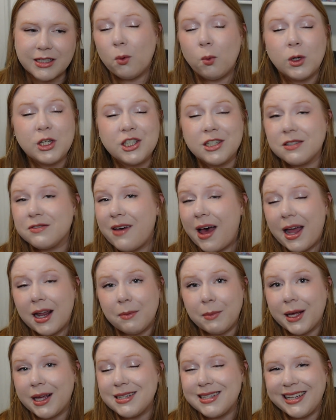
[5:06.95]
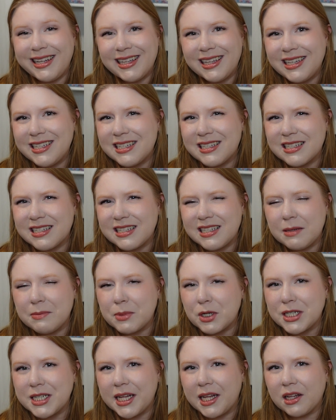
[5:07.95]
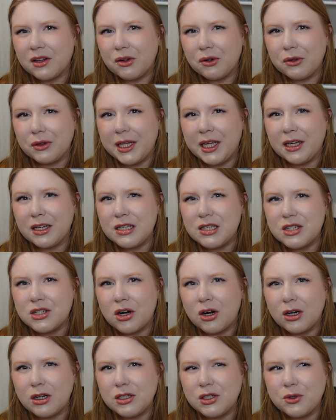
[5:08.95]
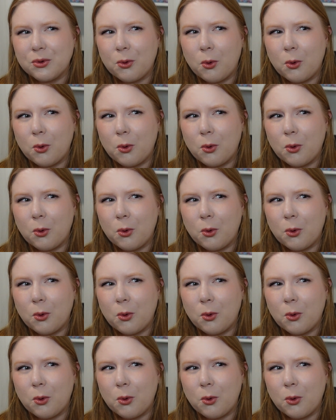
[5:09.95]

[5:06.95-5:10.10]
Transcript: which is fine because Eli doesn't seem particularly concerned